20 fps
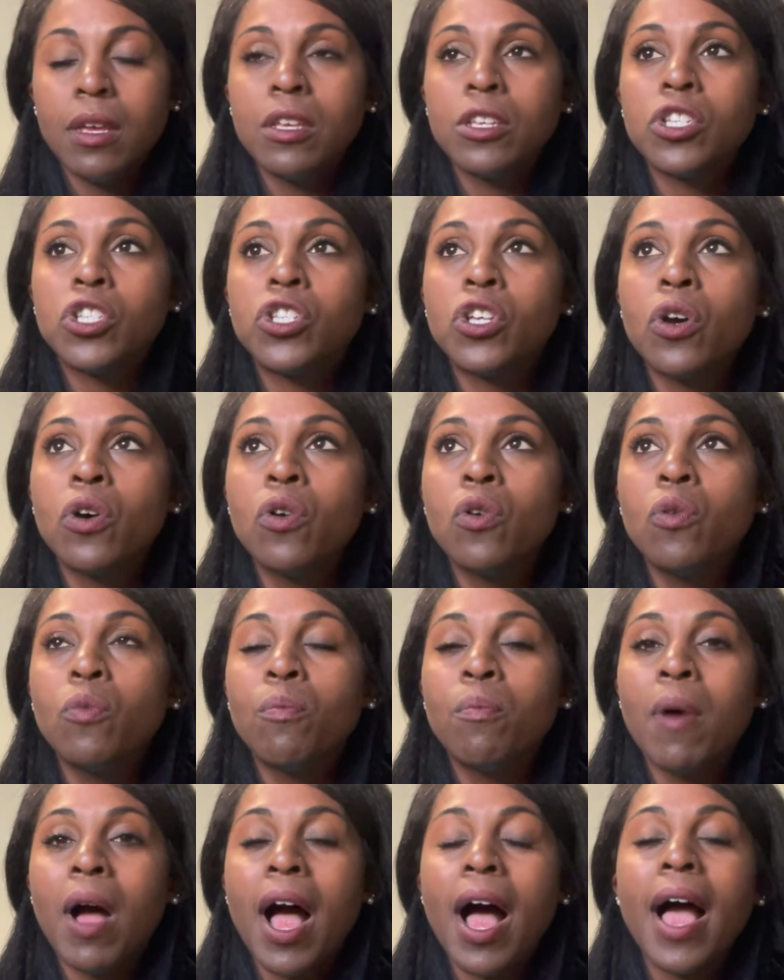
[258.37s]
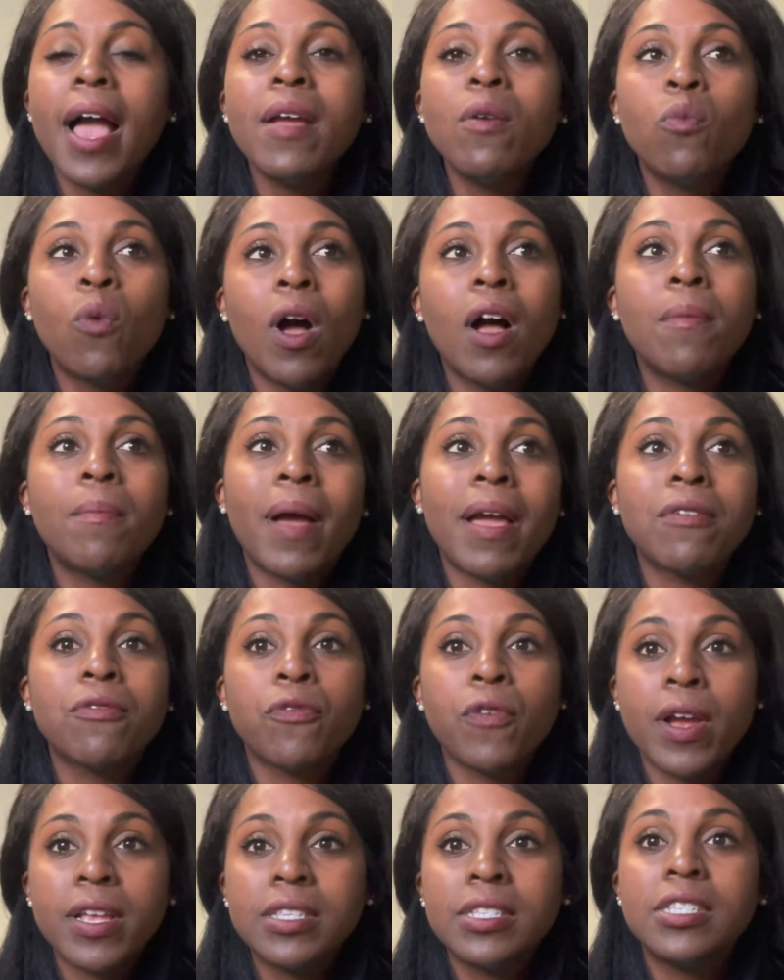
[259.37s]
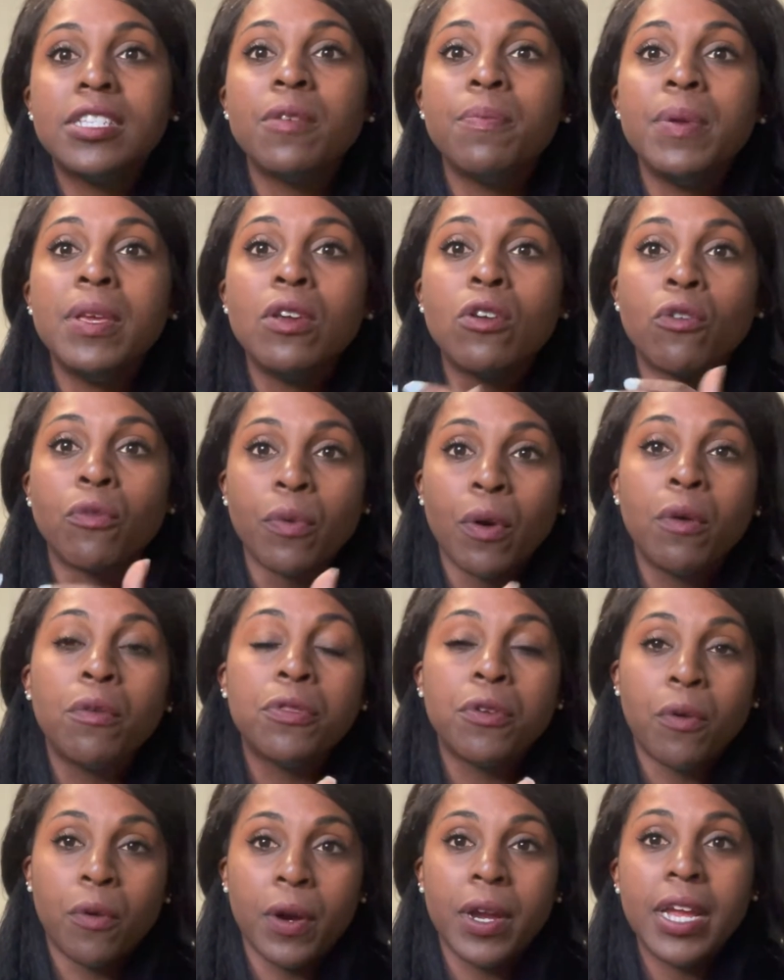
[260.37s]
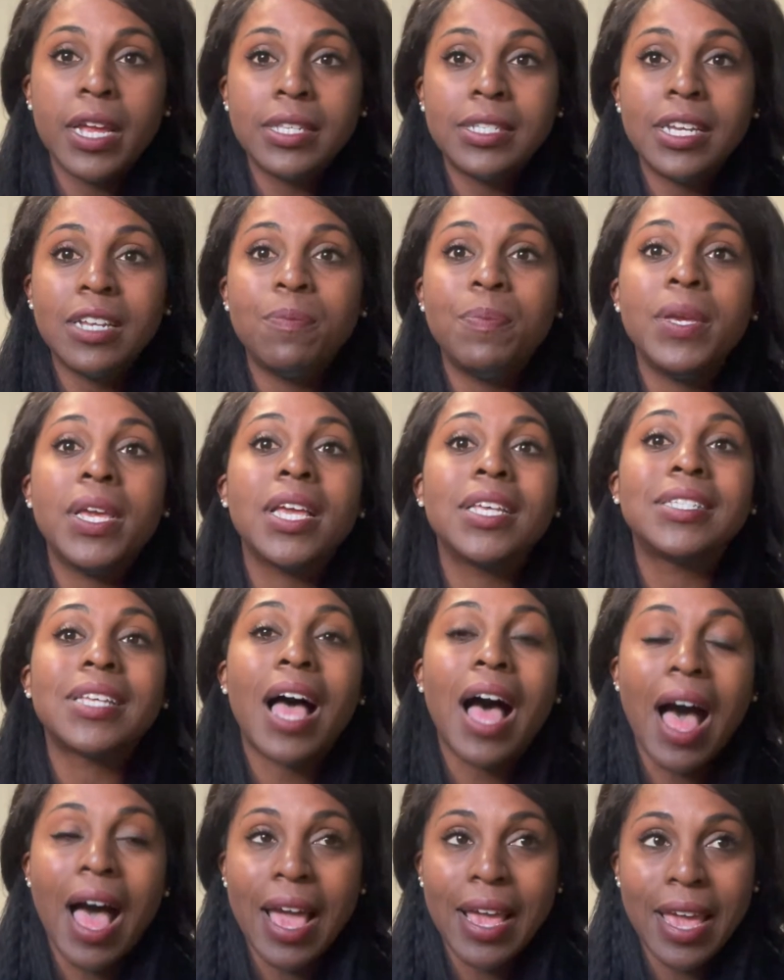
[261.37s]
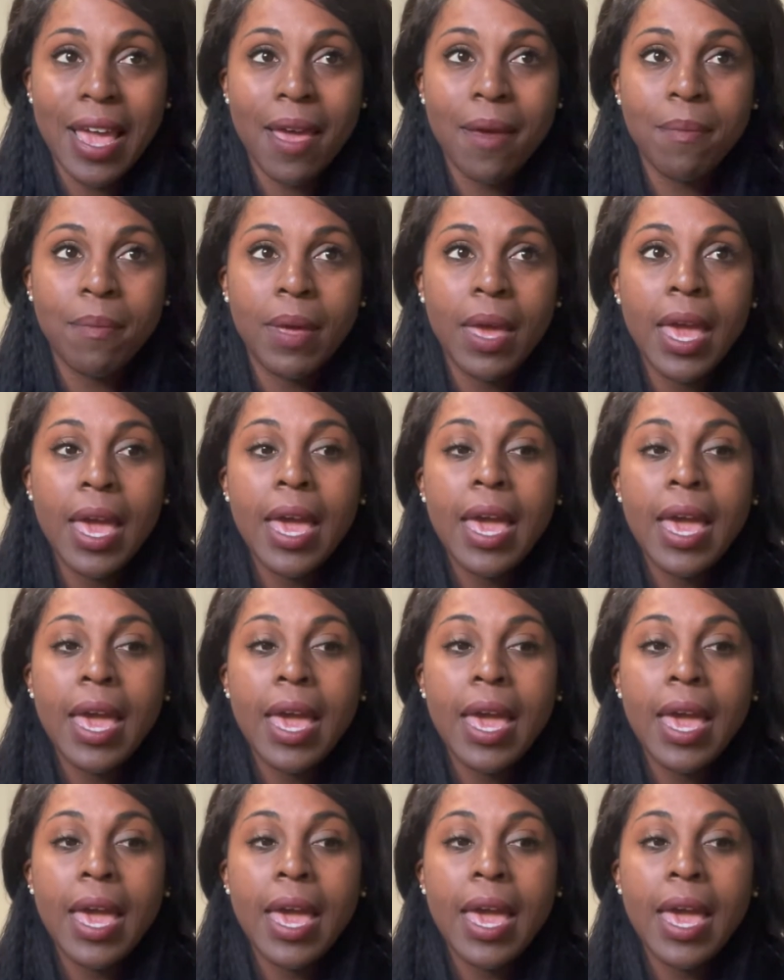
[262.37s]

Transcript: So I want my friends to be growth oriented, because I am.